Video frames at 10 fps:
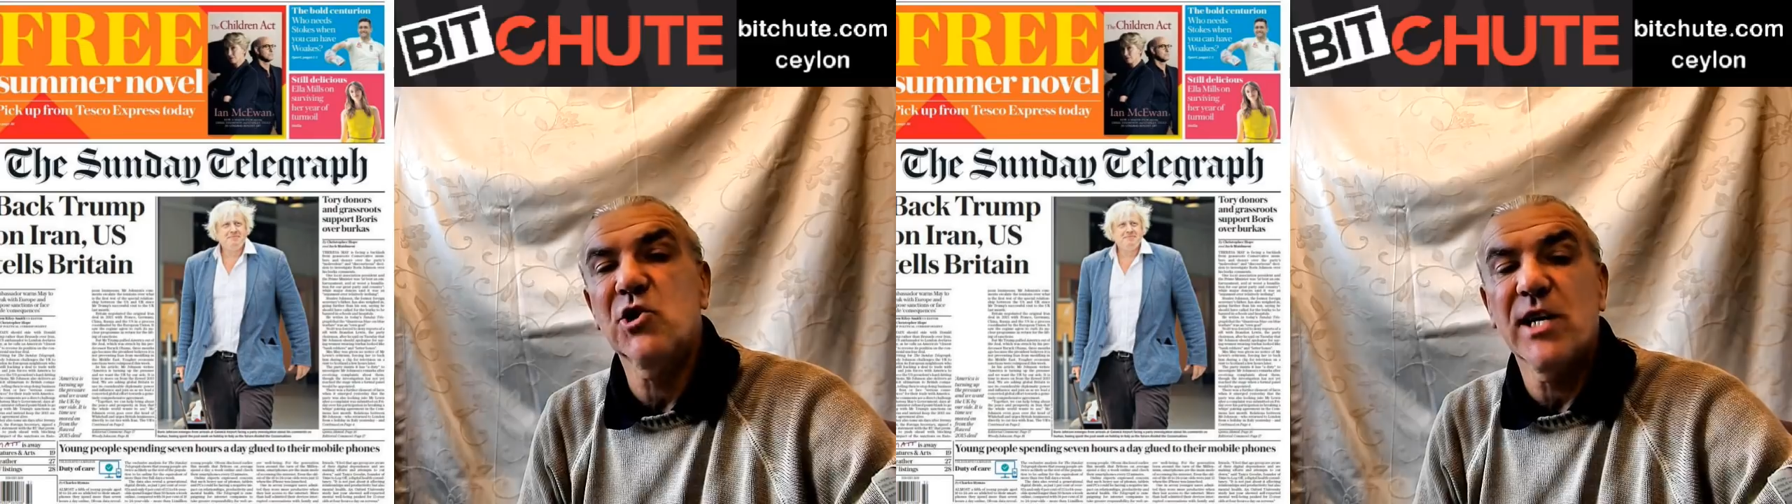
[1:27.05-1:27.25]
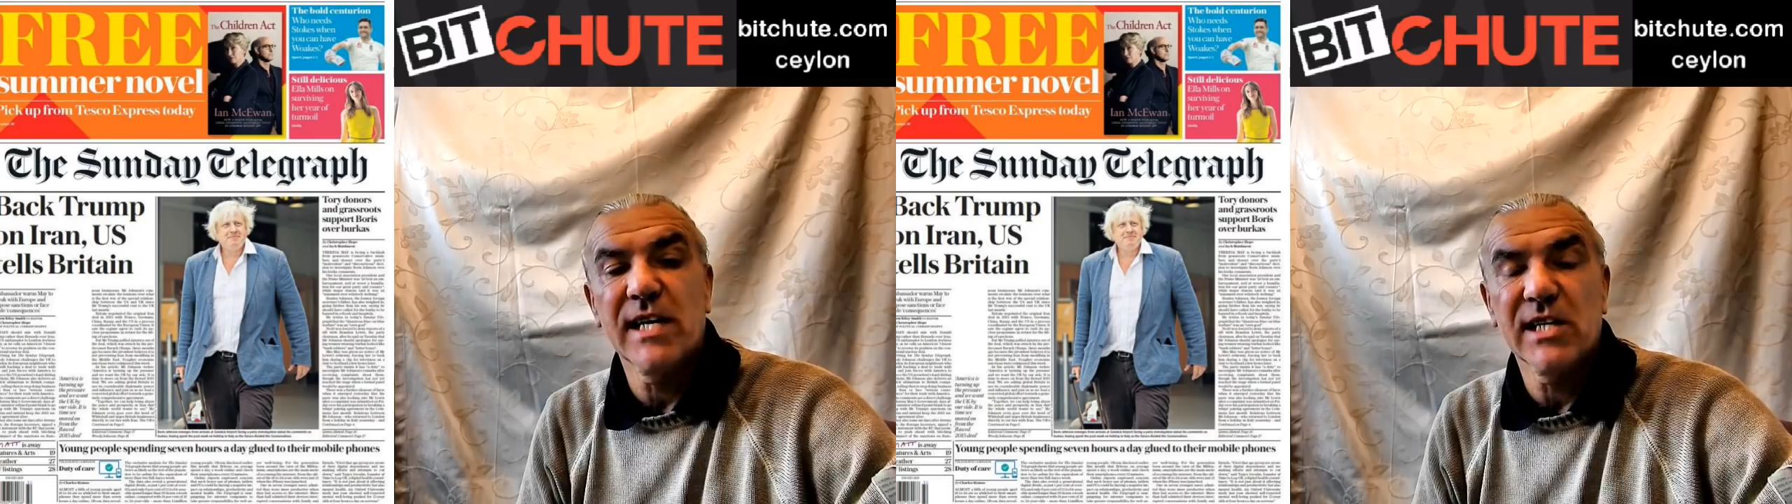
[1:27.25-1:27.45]

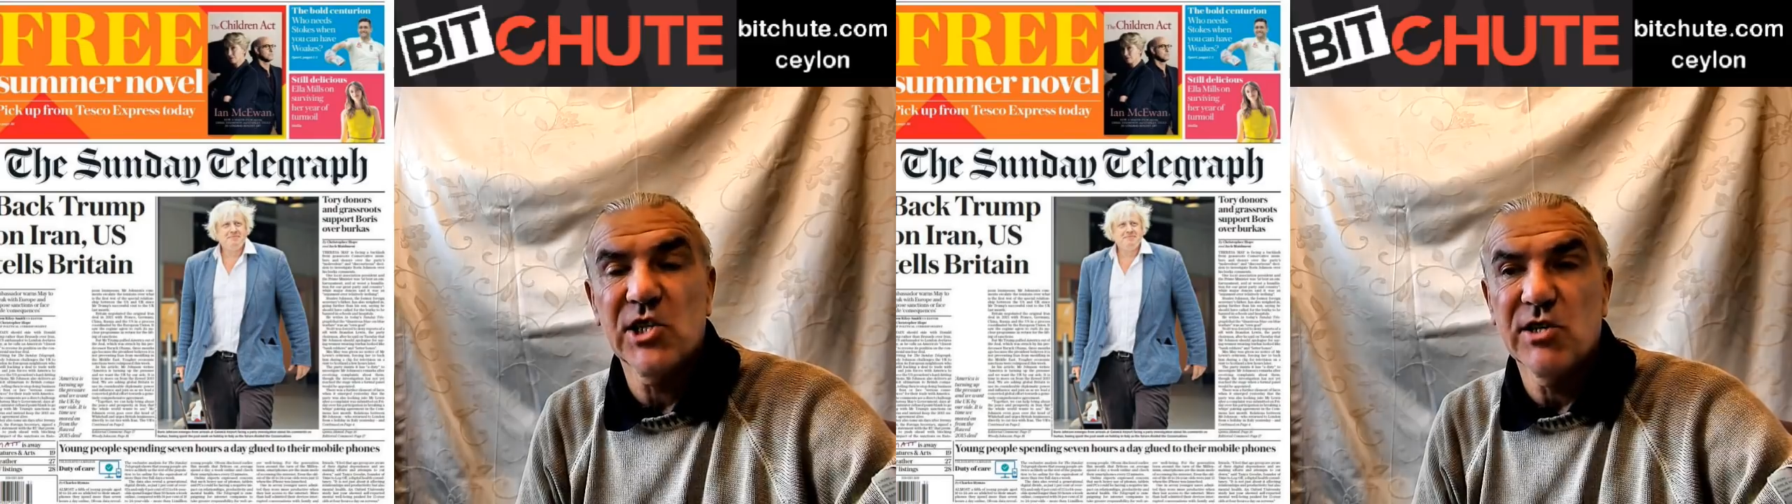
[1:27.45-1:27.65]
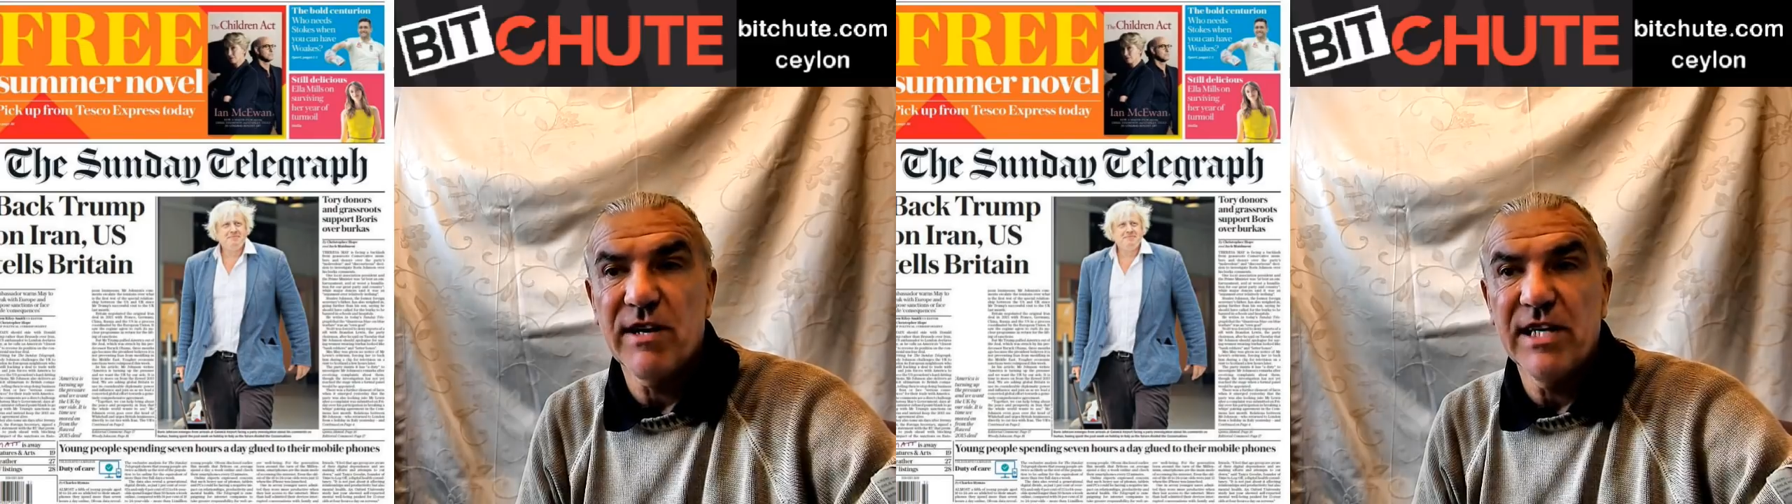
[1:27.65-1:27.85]
Trek Next
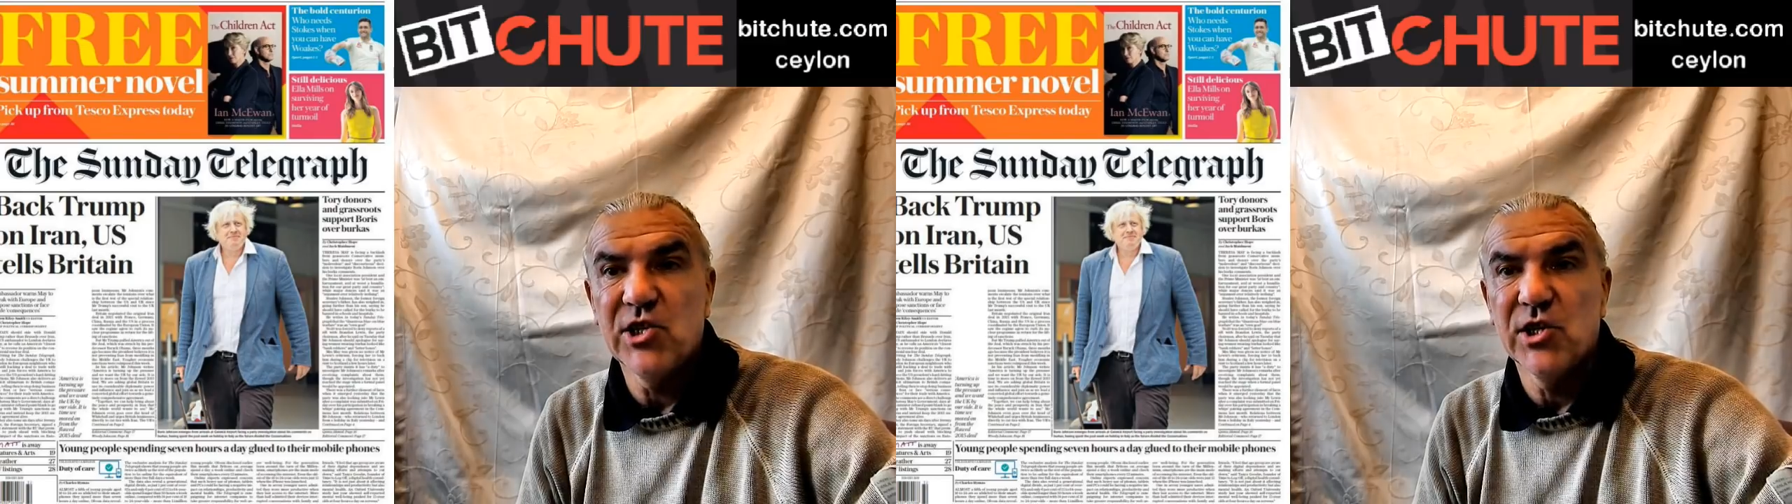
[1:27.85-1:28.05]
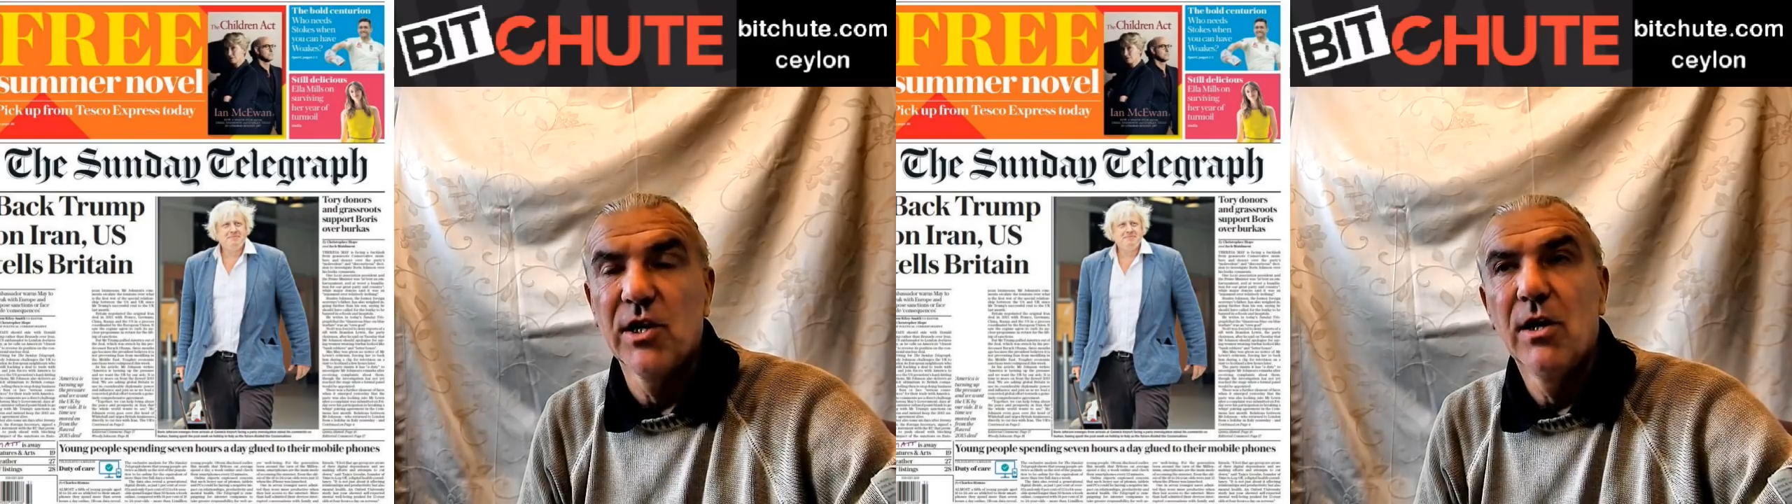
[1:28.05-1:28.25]

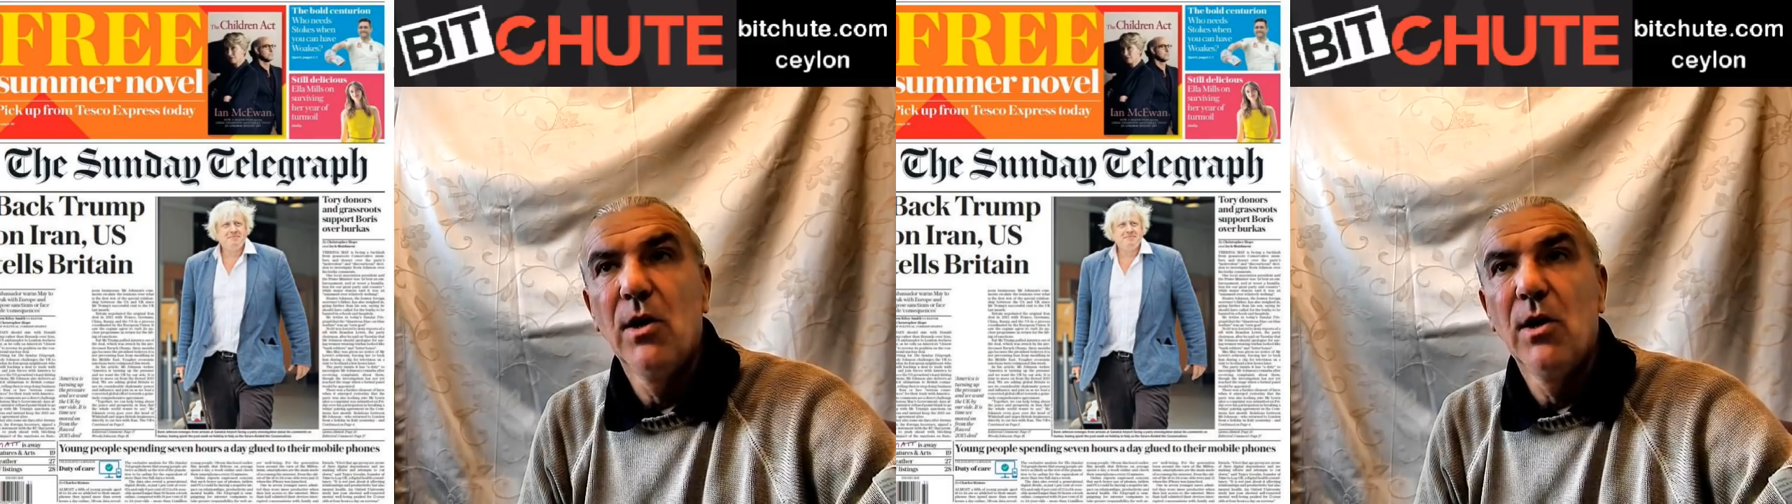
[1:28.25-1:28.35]
Generation